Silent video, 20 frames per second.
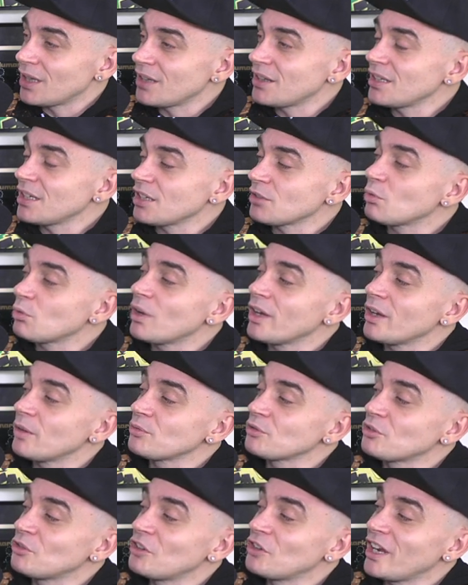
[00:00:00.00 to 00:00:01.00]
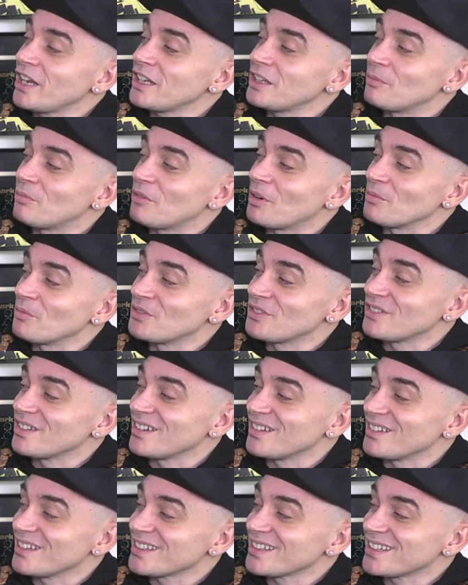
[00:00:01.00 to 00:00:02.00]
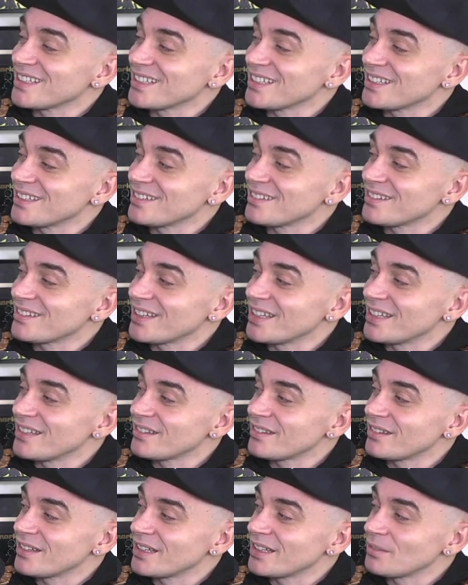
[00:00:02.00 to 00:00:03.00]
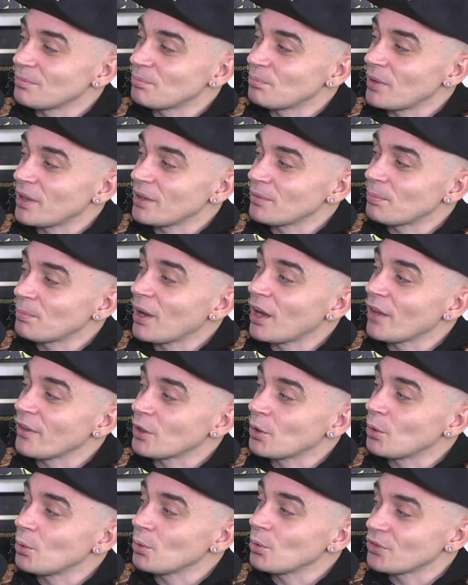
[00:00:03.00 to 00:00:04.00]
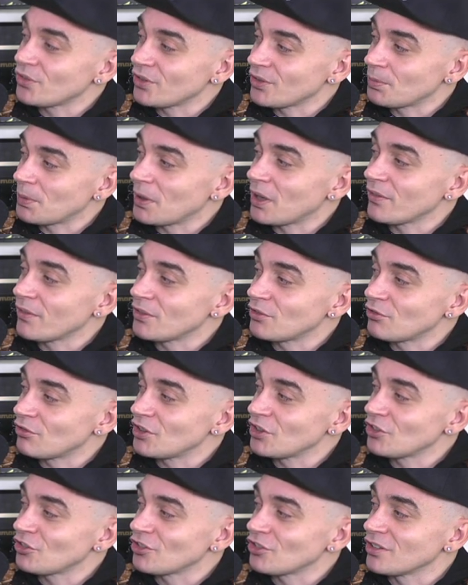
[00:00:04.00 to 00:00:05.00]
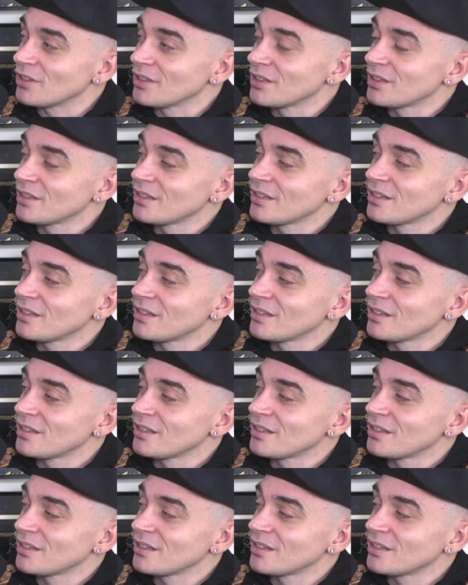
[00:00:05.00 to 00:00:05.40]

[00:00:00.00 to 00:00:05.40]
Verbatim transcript: and I think that's what helps create the Brum style. I think it's yeah, it's, man. It's, I mean, part of the course. It's part of the some tradition. of that is